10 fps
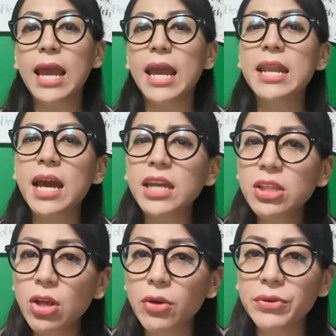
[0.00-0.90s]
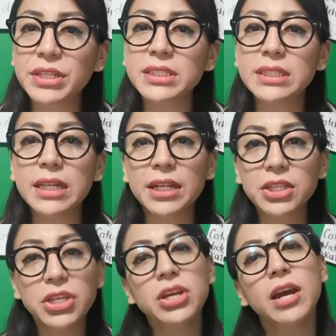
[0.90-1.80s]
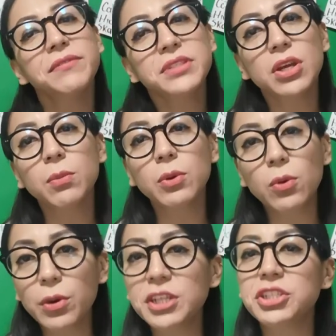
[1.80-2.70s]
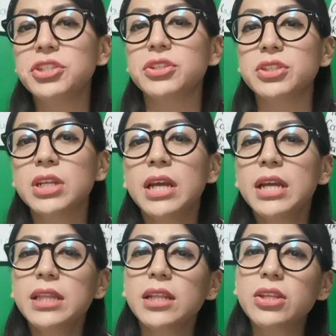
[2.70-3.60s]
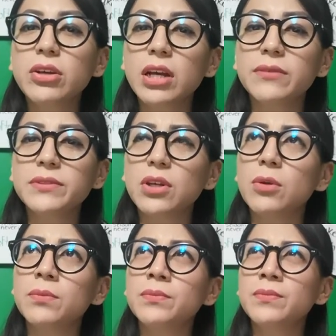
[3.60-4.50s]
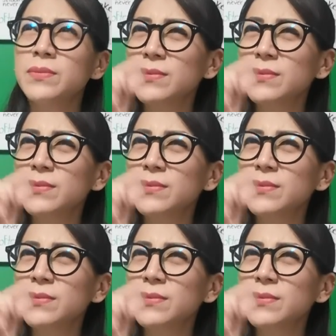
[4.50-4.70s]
and I noticed that you have some questions, that you have some